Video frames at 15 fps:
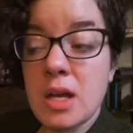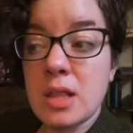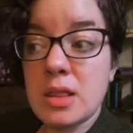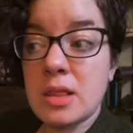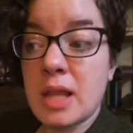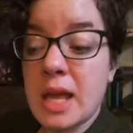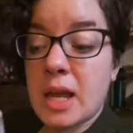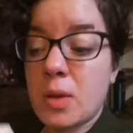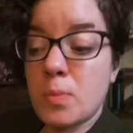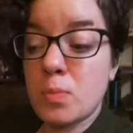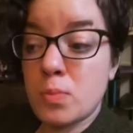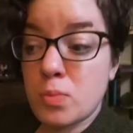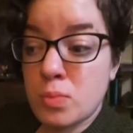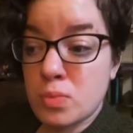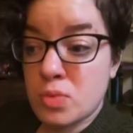like
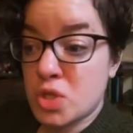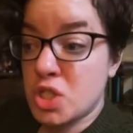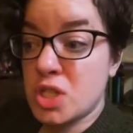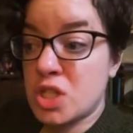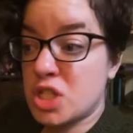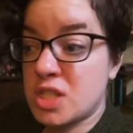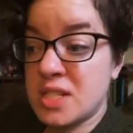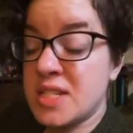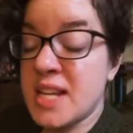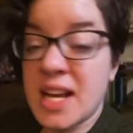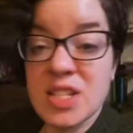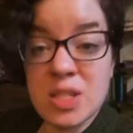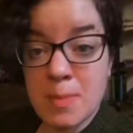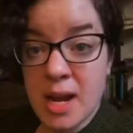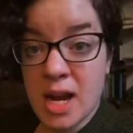just
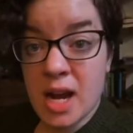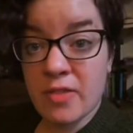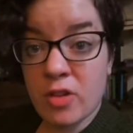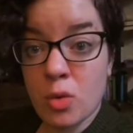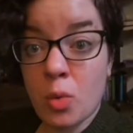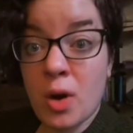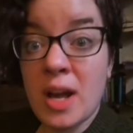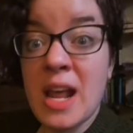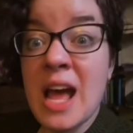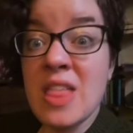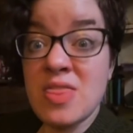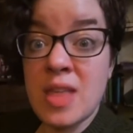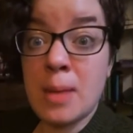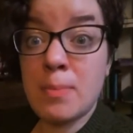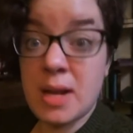decimate everyone
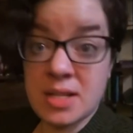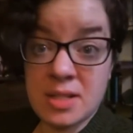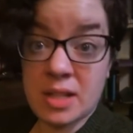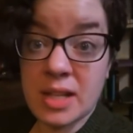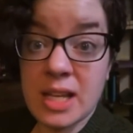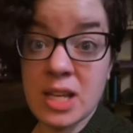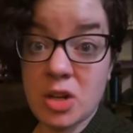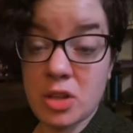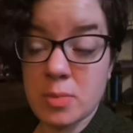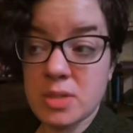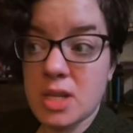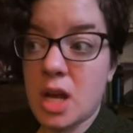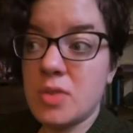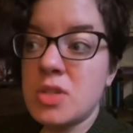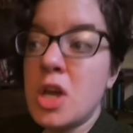and then basically kill
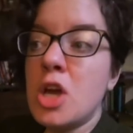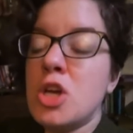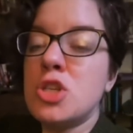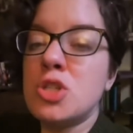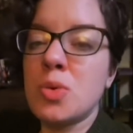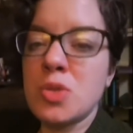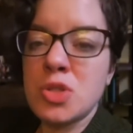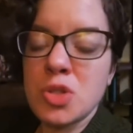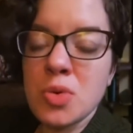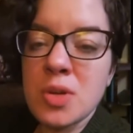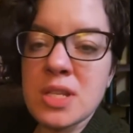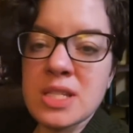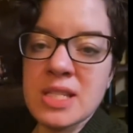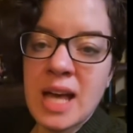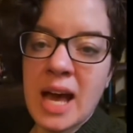themselves. So as soon
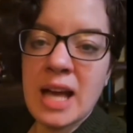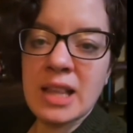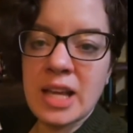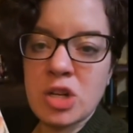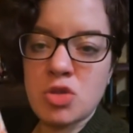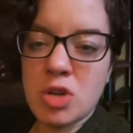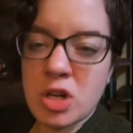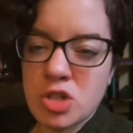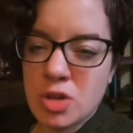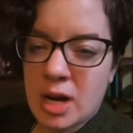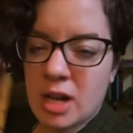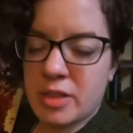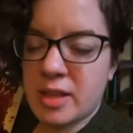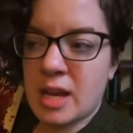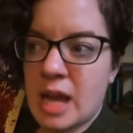as that like drug
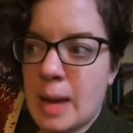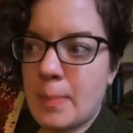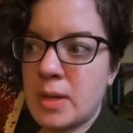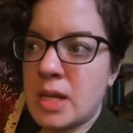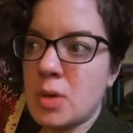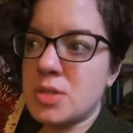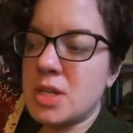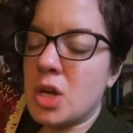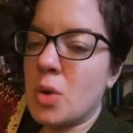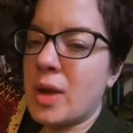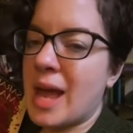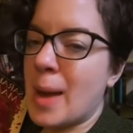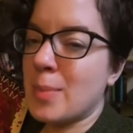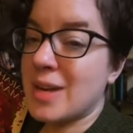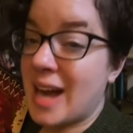trial thing happened, I was like, okay,
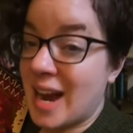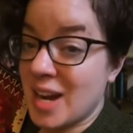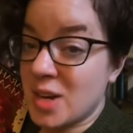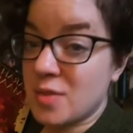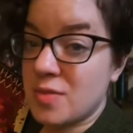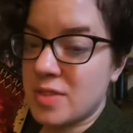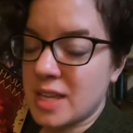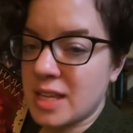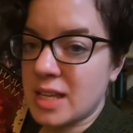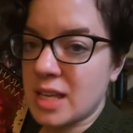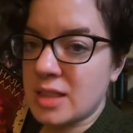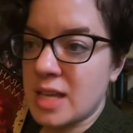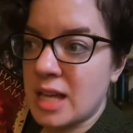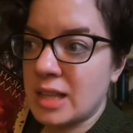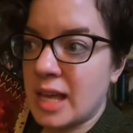I'm kind of thinking
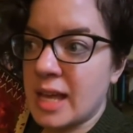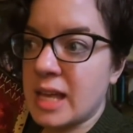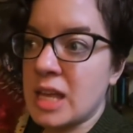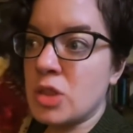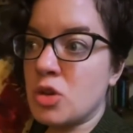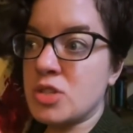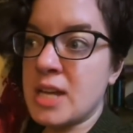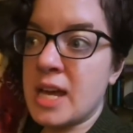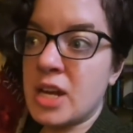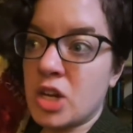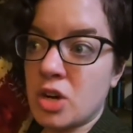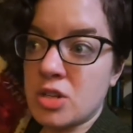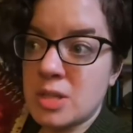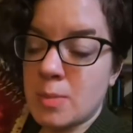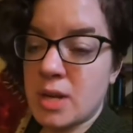that like either Danika
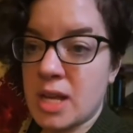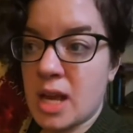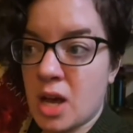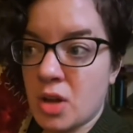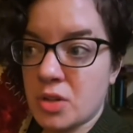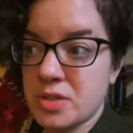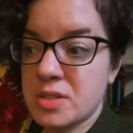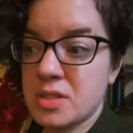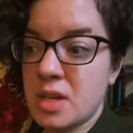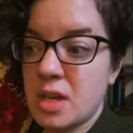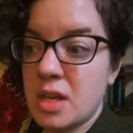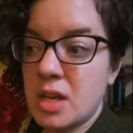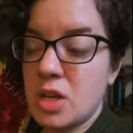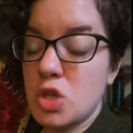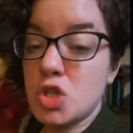or somebody else
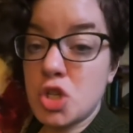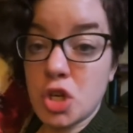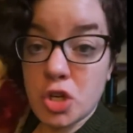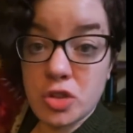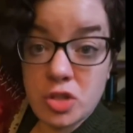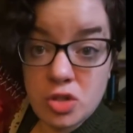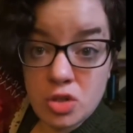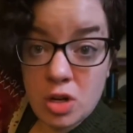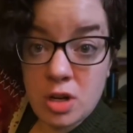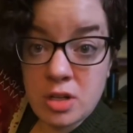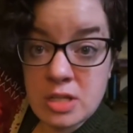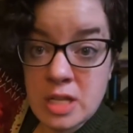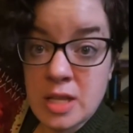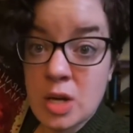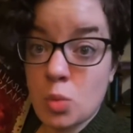took the drugs
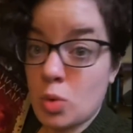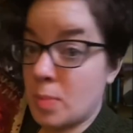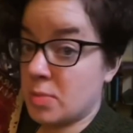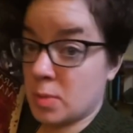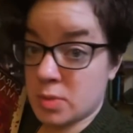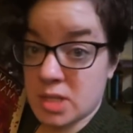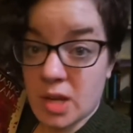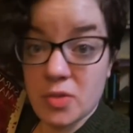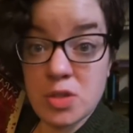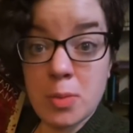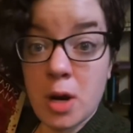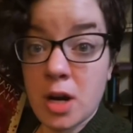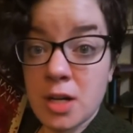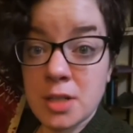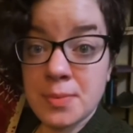and then ripped themselves
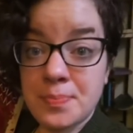apart.